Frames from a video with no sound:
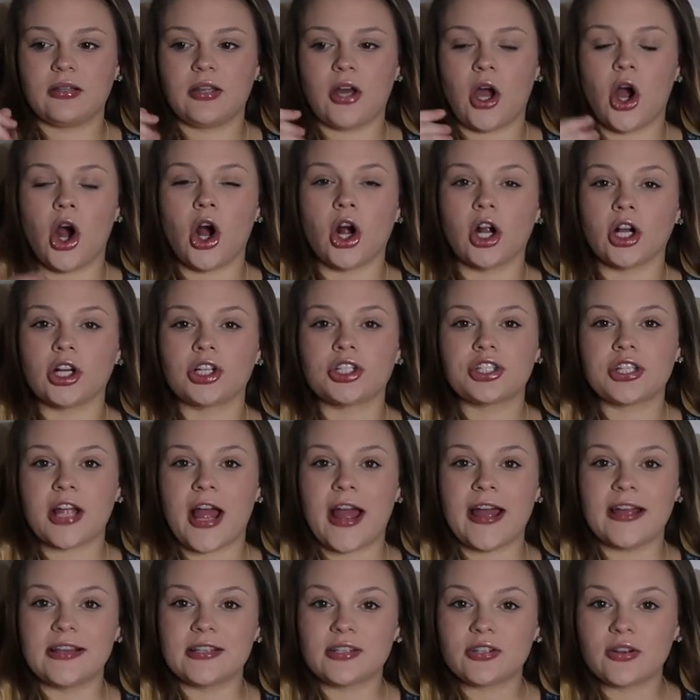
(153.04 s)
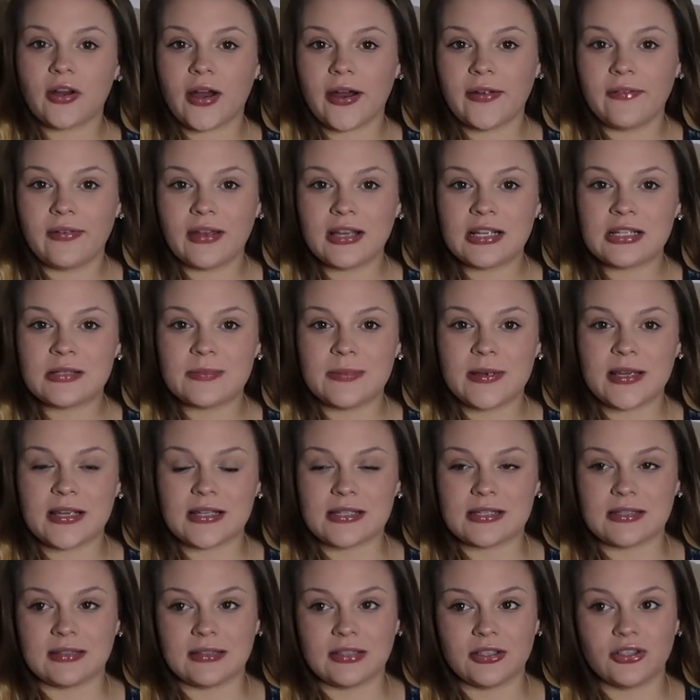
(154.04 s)
the harsh ice cravings
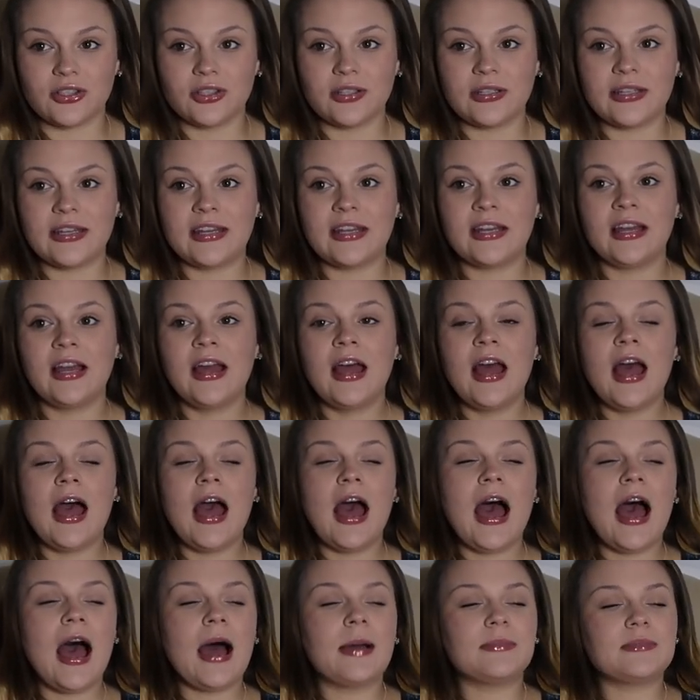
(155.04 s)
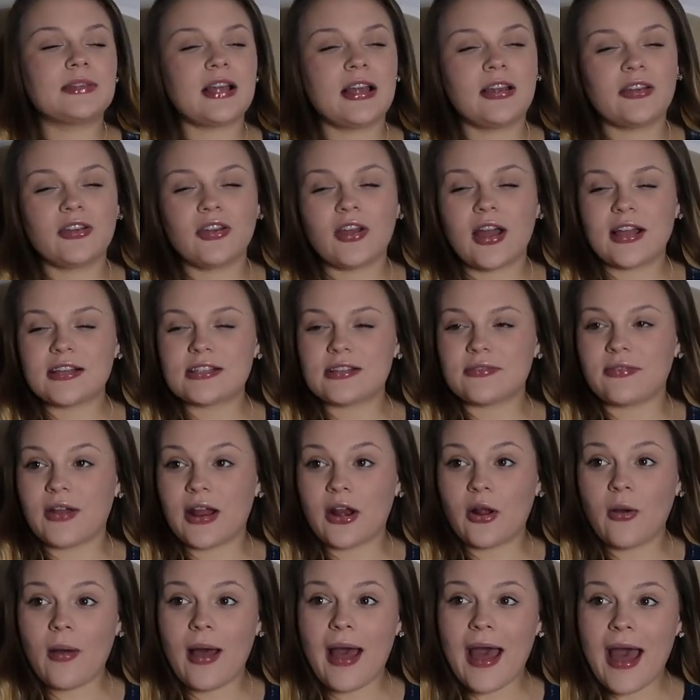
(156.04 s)
because literally, I'm telling you guys, if
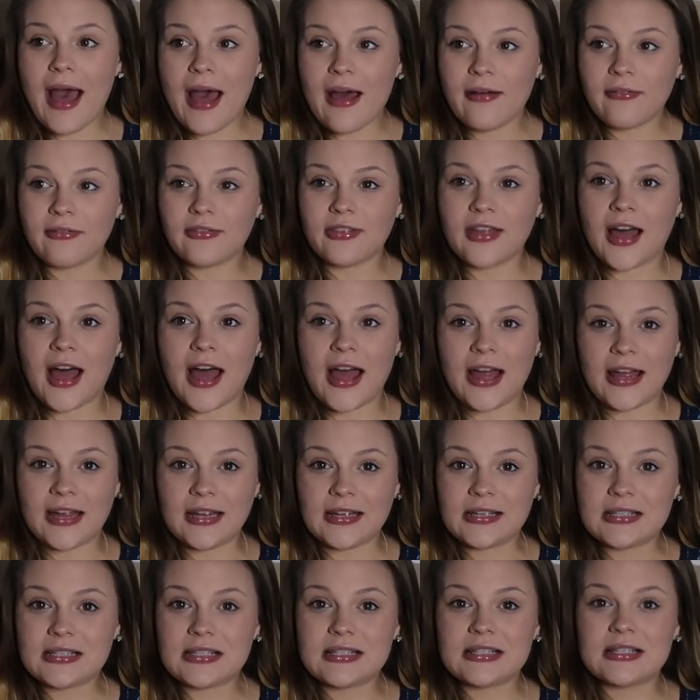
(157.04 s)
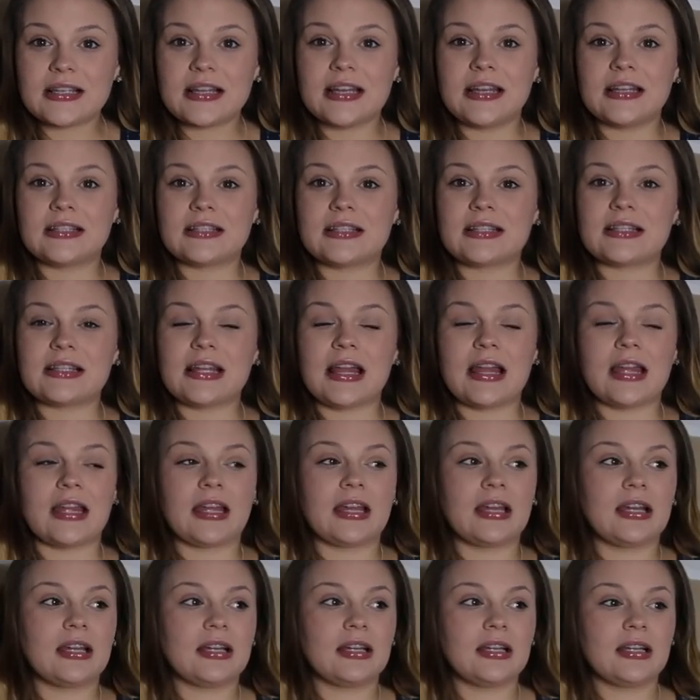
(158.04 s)
I don't have the ice, it's
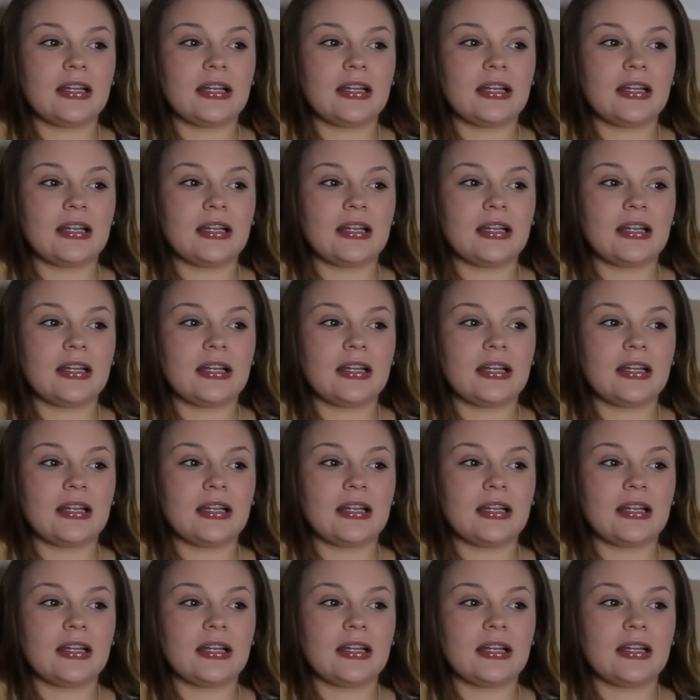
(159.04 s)
like